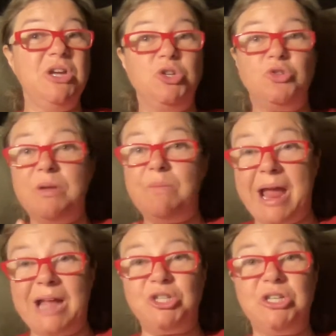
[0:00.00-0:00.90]
tree
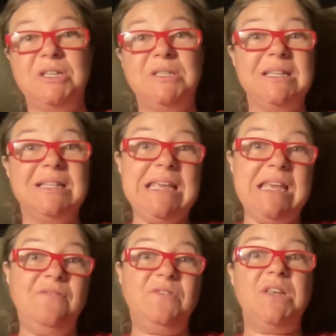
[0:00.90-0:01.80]
branches and
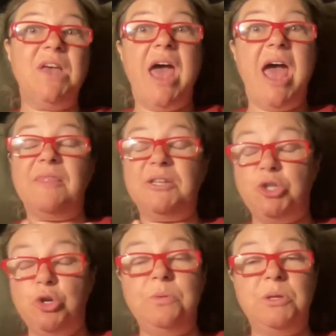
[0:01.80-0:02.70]
leaves and the
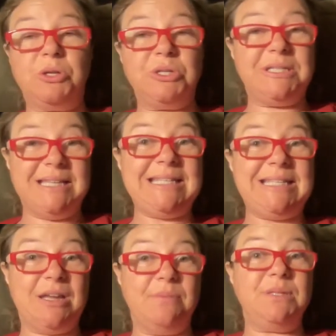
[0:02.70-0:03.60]
tubular
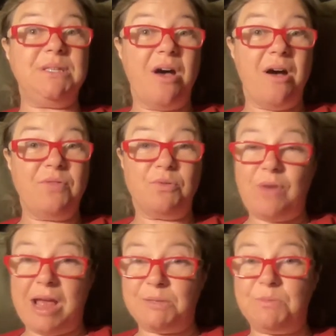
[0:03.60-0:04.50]
systems of the
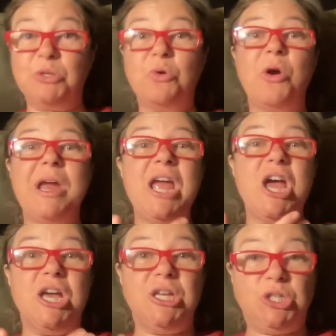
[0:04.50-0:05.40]
respiratory,
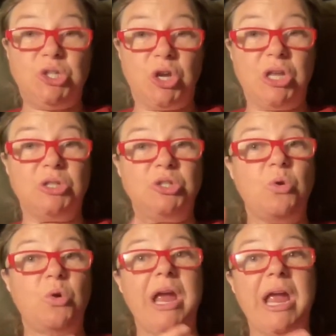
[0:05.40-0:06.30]

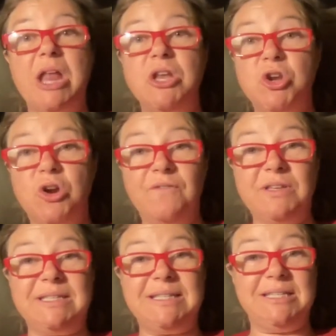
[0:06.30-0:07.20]
circulatory, and
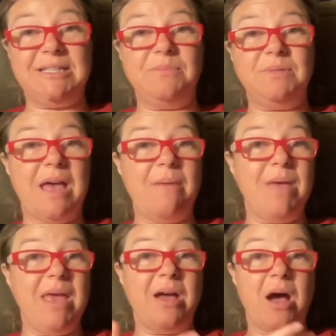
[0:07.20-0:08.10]
nervous systems that
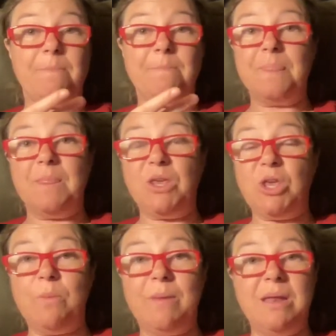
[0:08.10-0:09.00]
make up
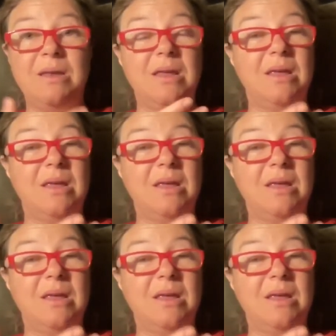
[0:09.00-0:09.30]
human,